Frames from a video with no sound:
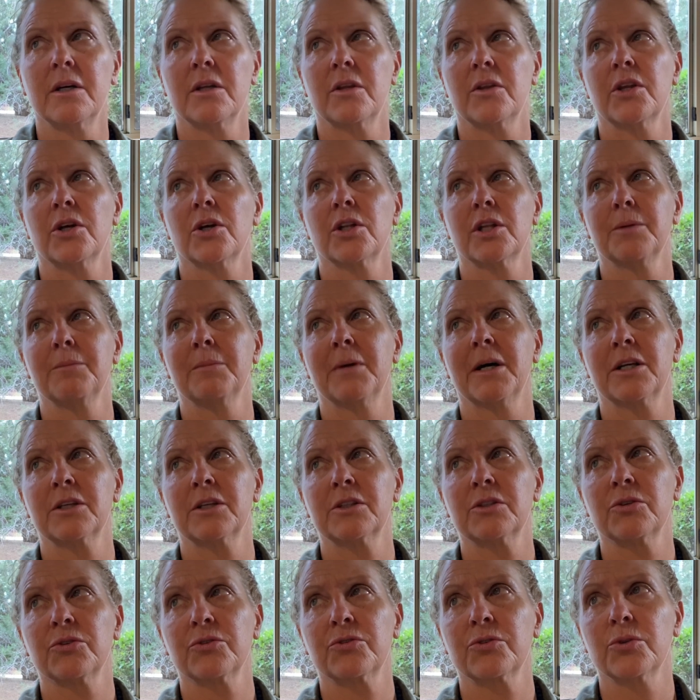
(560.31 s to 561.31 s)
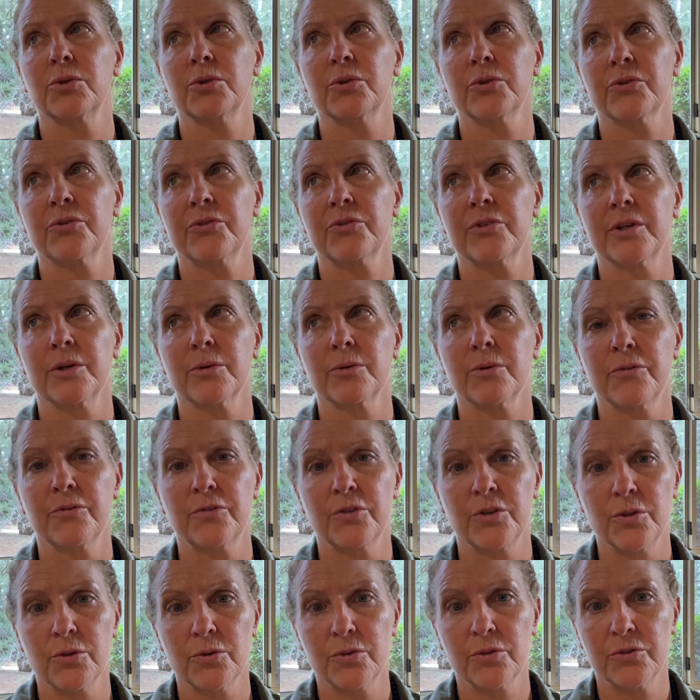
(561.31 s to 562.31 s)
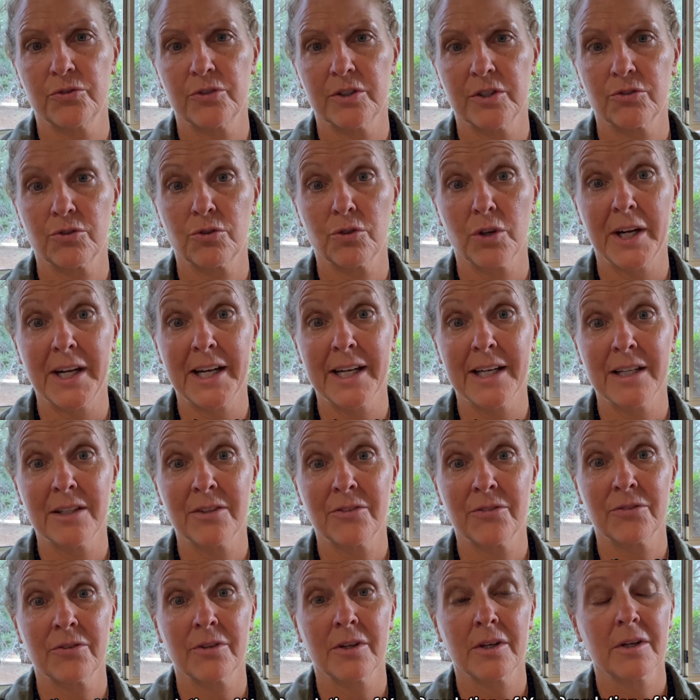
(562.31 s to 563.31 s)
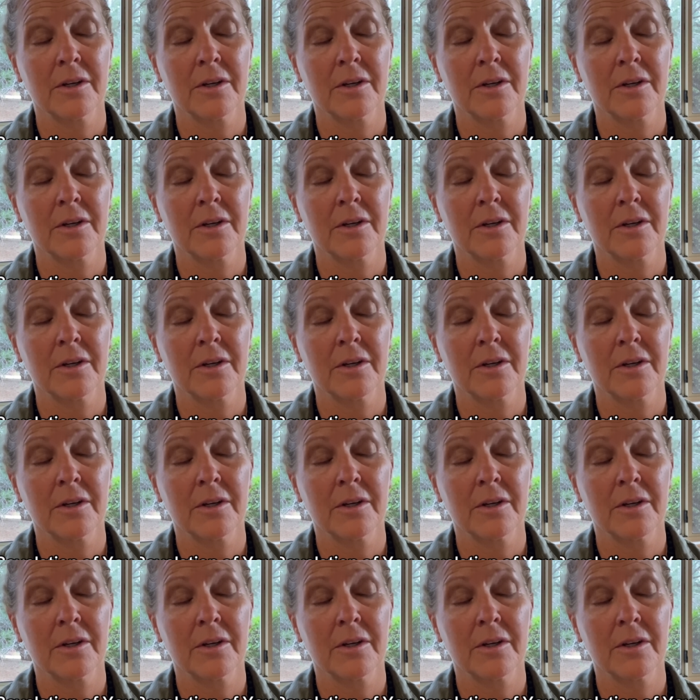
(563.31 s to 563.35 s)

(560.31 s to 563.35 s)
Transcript: medical schools that refused his grants.